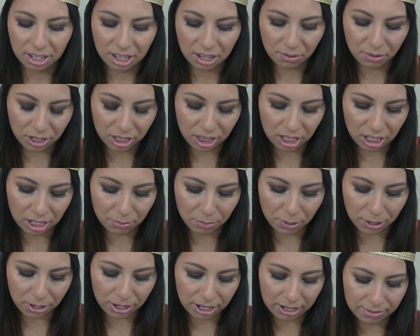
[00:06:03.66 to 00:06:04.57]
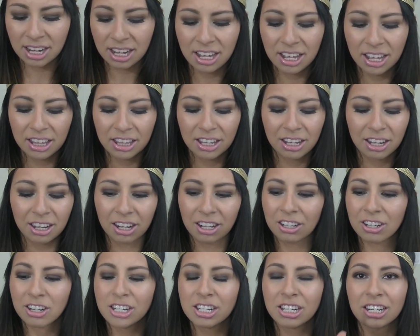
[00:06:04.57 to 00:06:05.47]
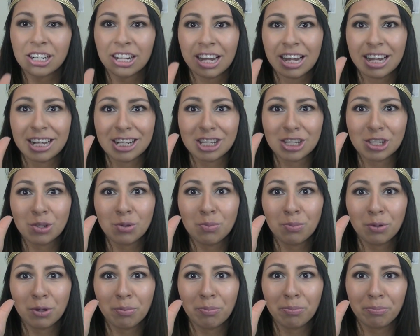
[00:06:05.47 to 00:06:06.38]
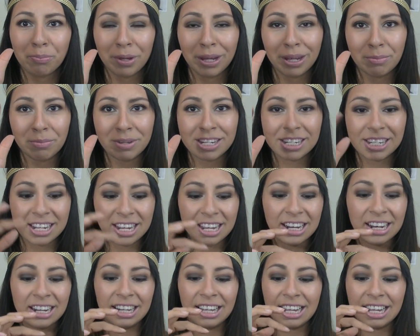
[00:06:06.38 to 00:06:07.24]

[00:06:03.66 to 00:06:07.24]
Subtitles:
everything about it. The colors are like super pigmented,